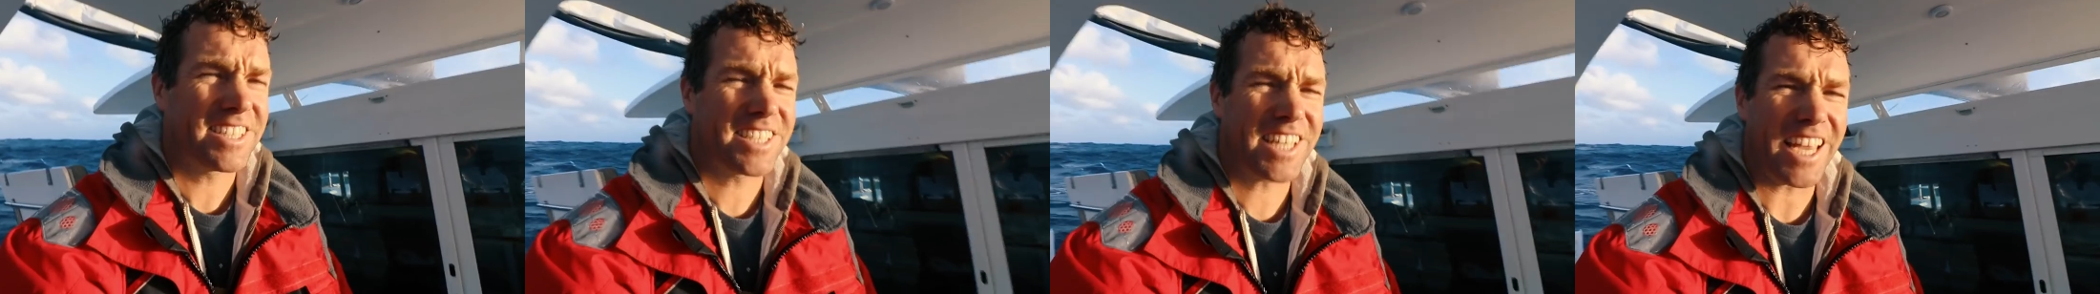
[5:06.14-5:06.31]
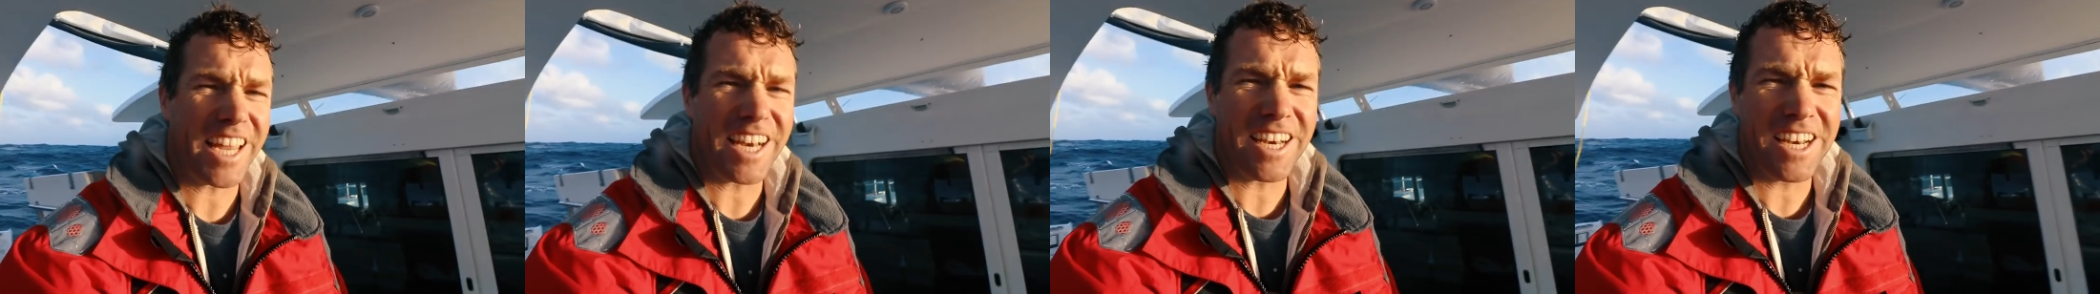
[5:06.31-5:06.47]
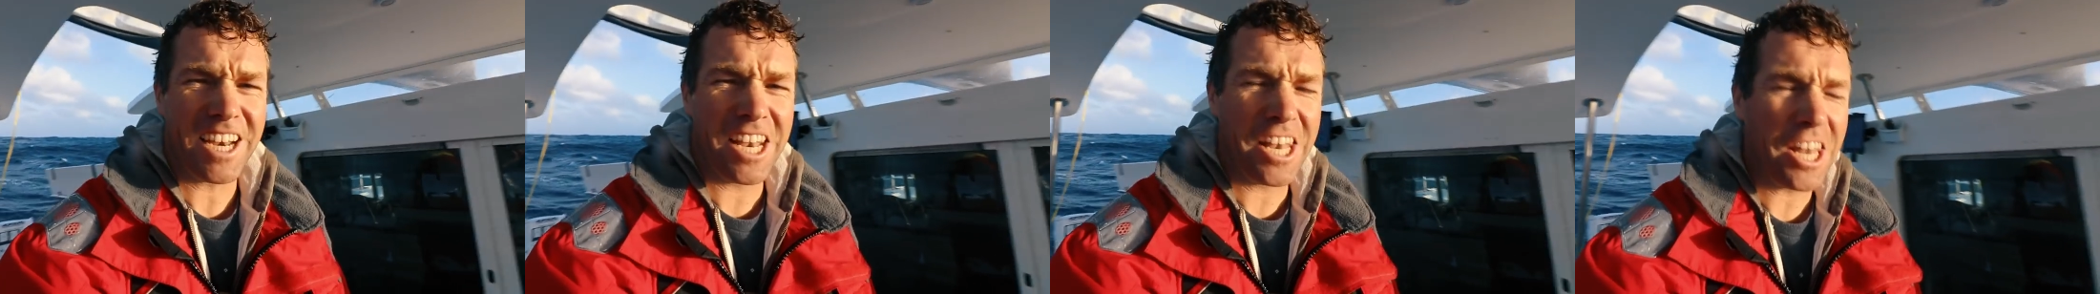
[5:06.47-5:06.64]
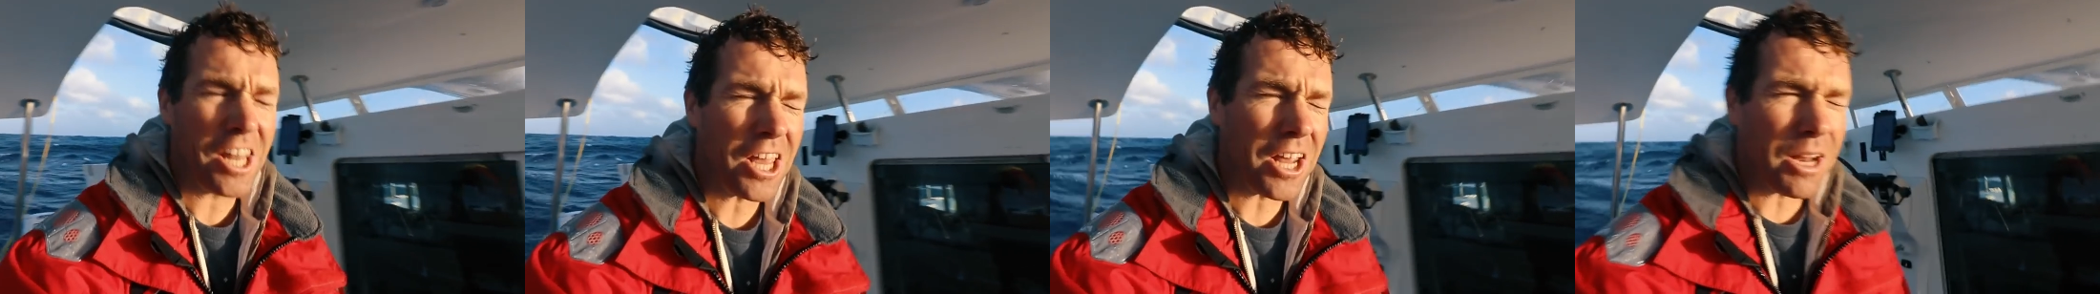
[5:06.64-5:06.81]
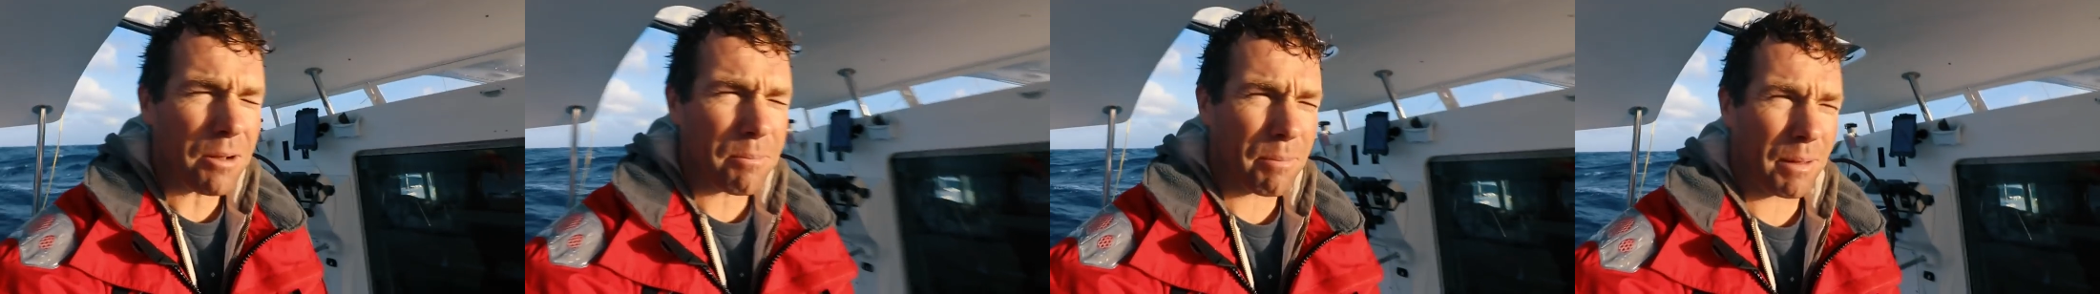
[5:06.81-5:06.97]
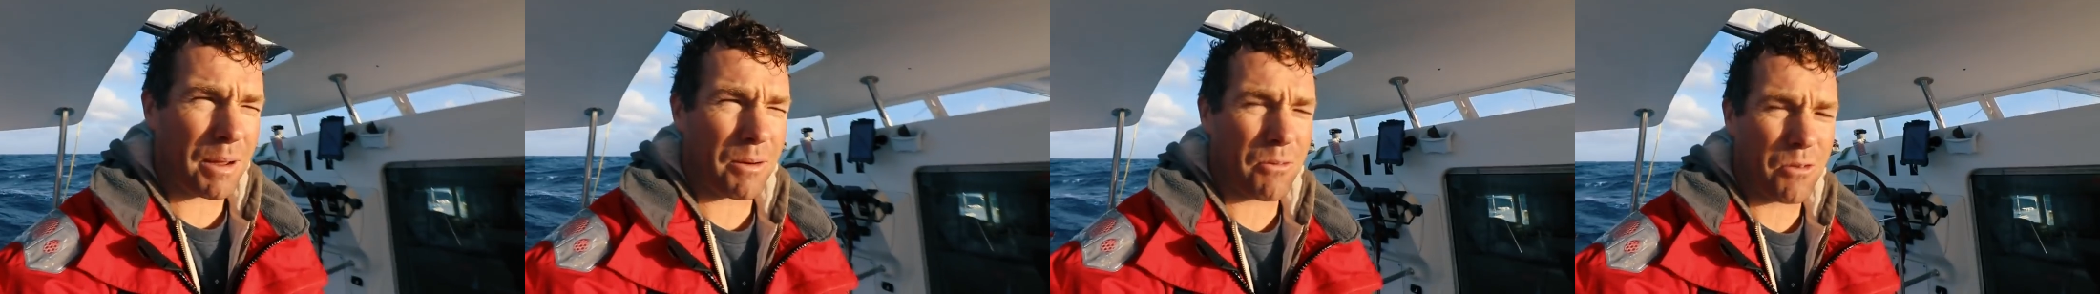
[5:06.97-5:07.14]
It's getting a
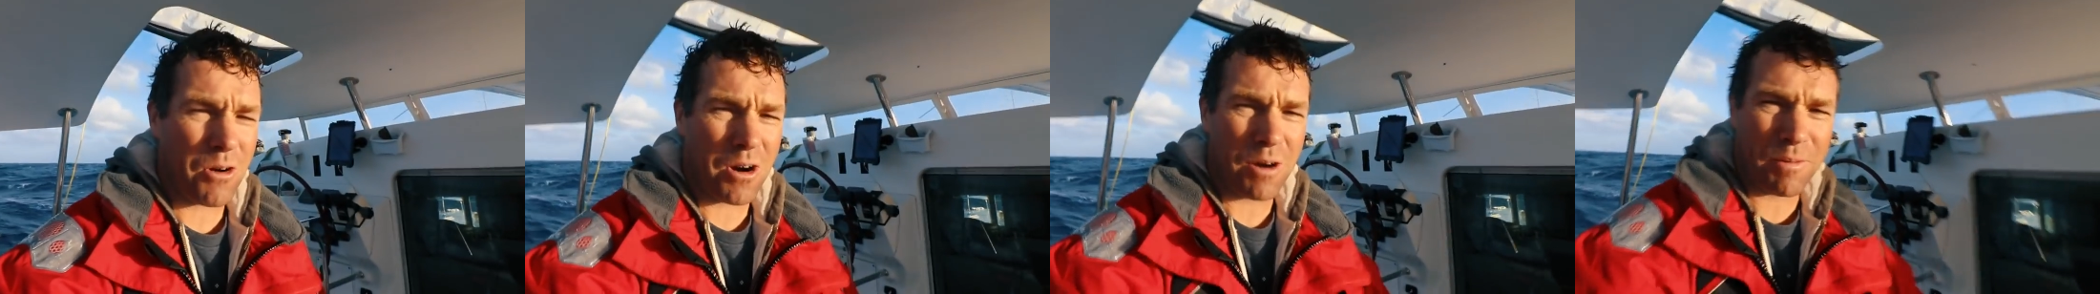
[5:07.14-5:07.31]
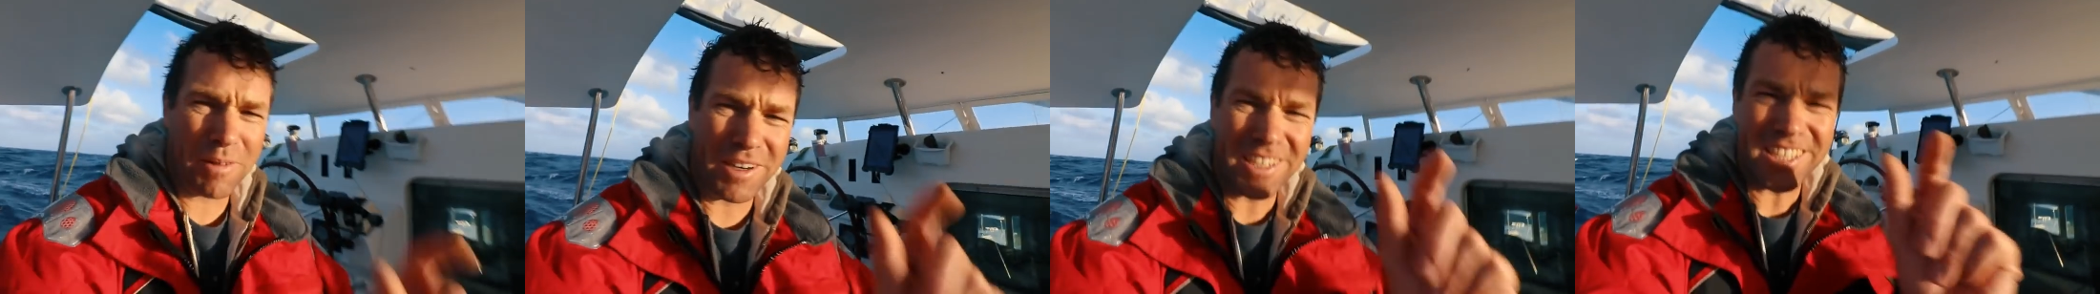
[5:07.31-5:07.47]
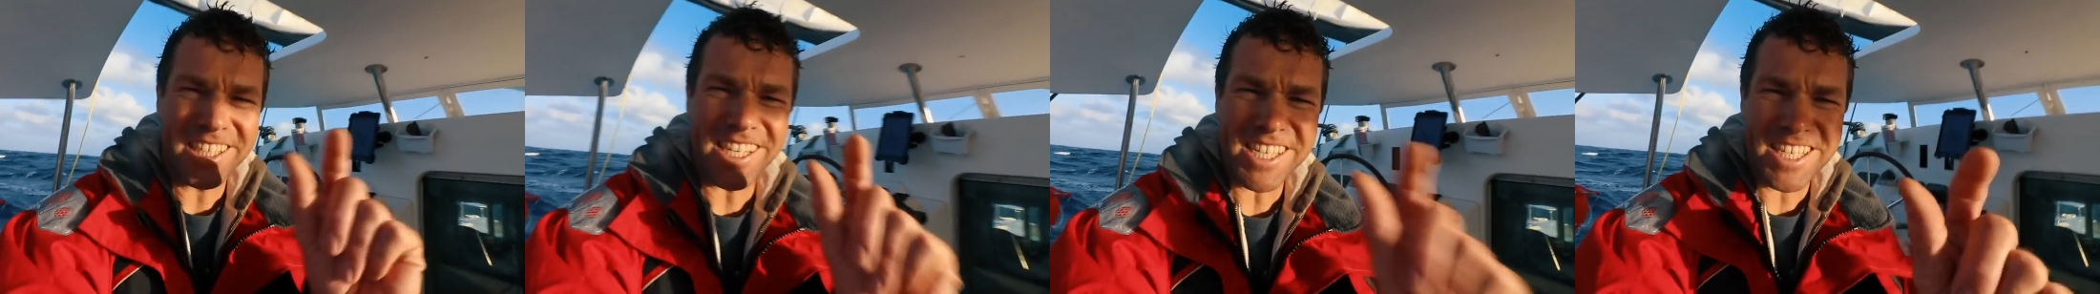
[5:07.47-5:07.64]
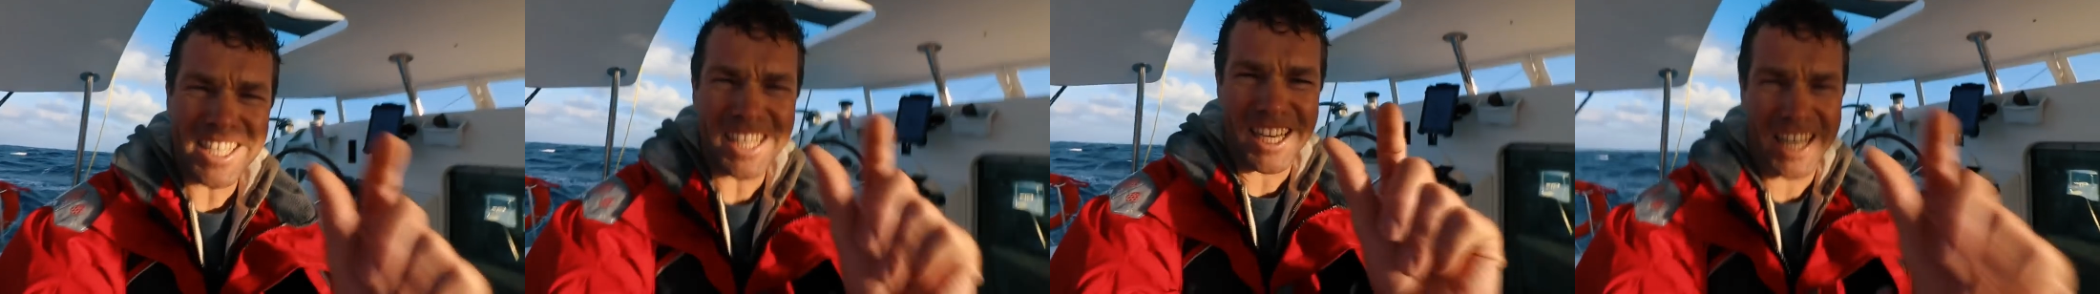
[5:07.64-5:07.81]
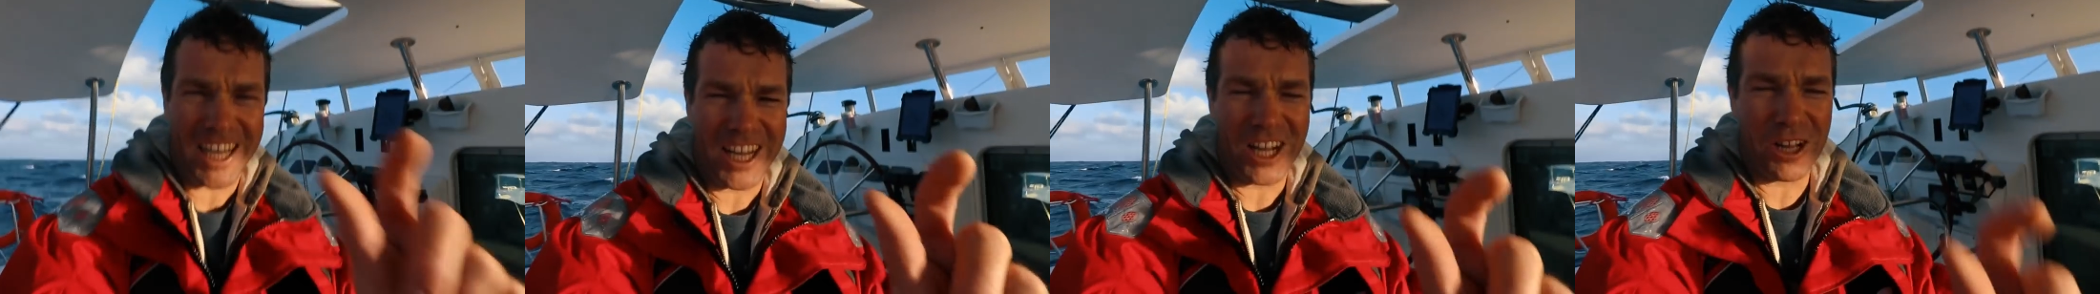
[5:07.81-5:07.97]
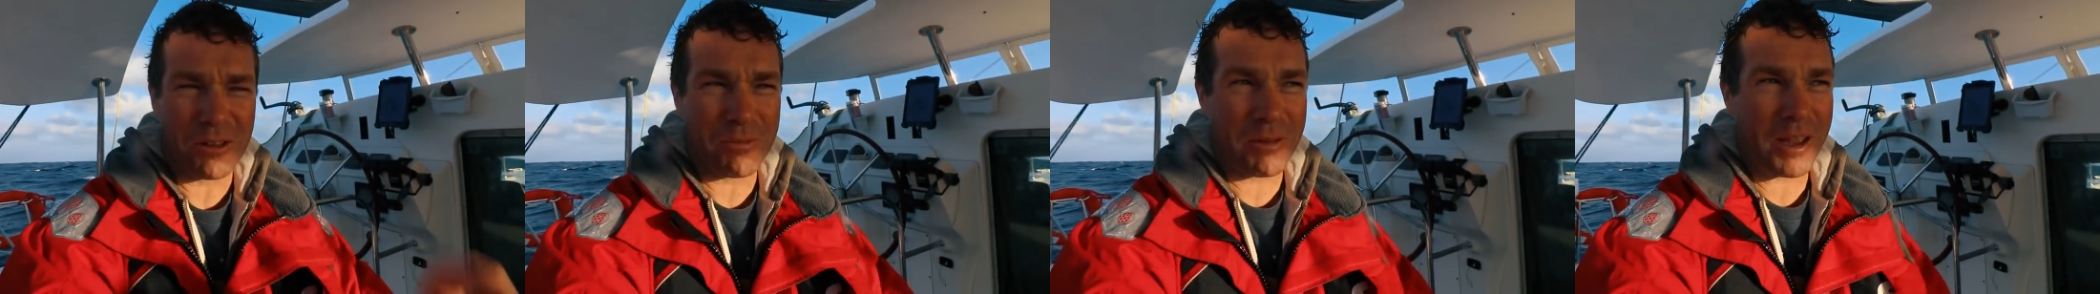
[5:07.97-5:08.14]
little bit warmer, just a
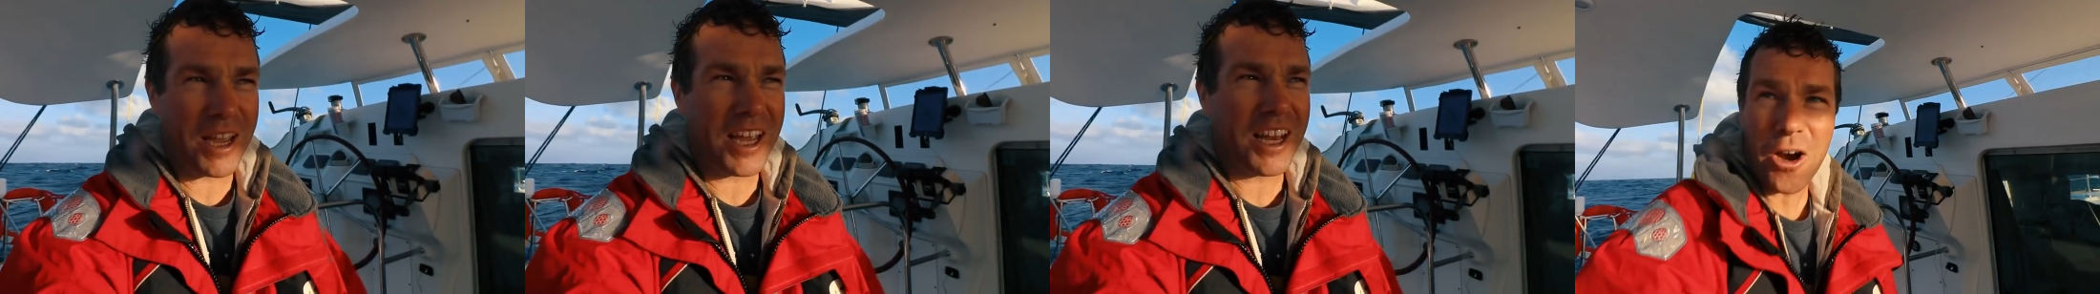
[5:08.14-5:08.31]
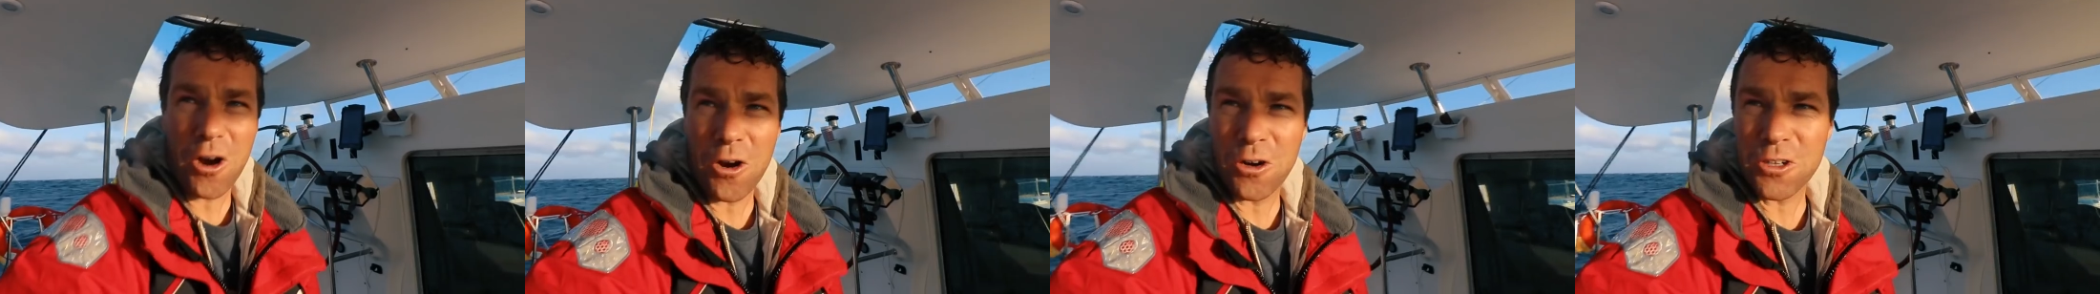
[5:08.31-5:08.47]
little bit.